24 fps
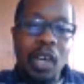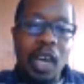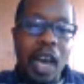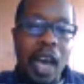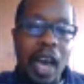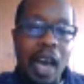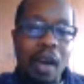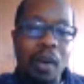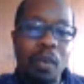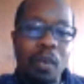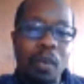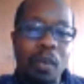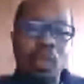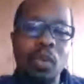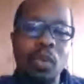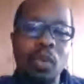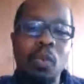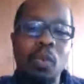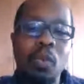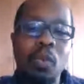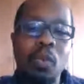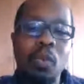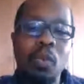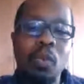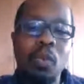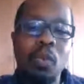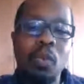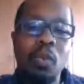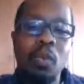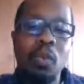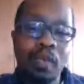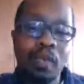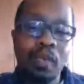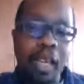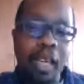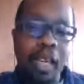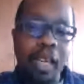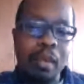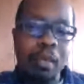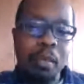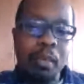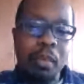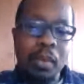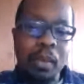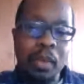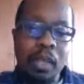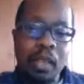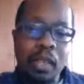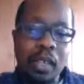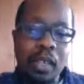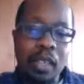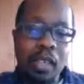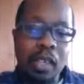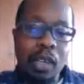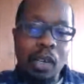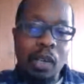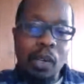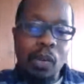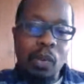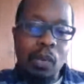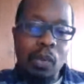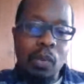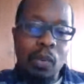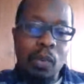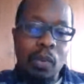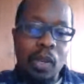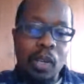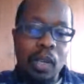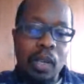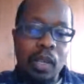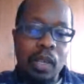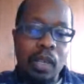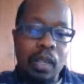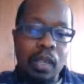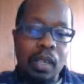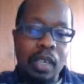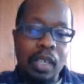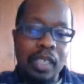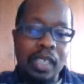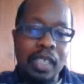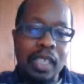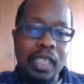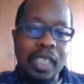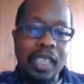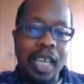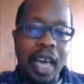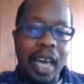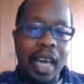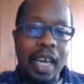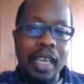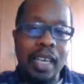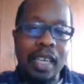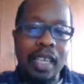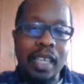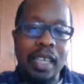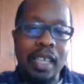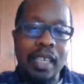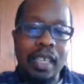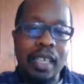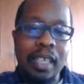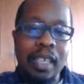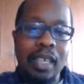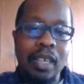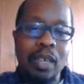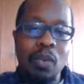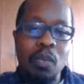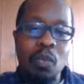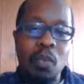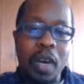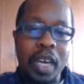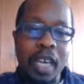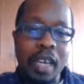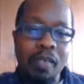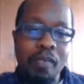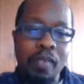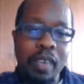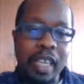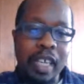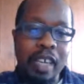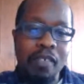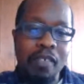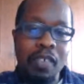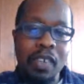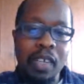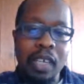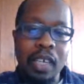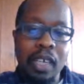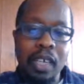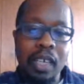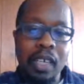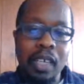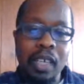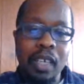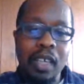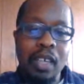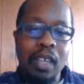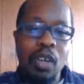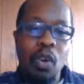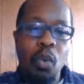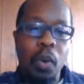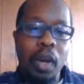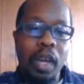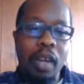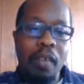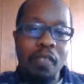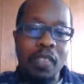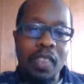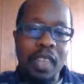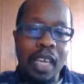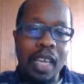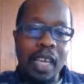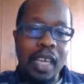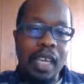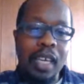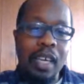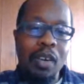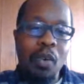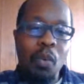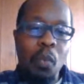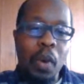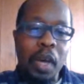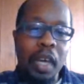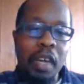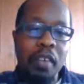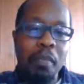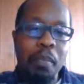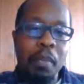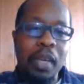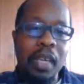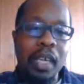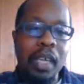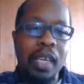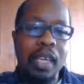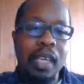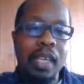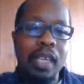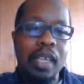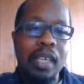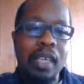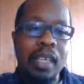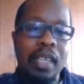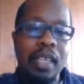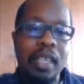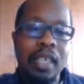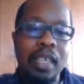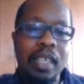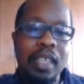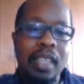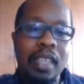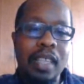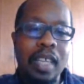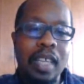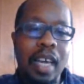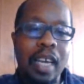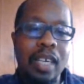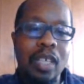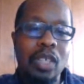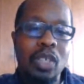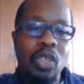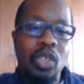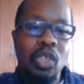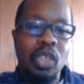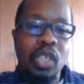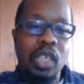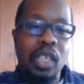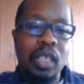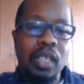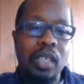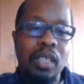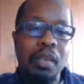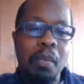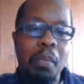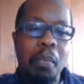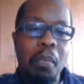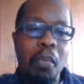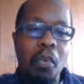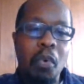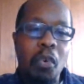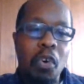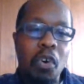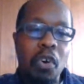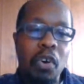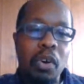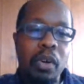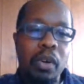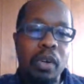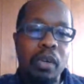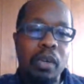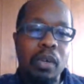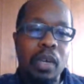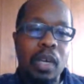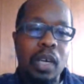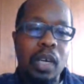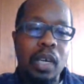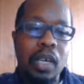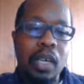How do we develop, a society, a way of living, way of thinking, a way of being that is just more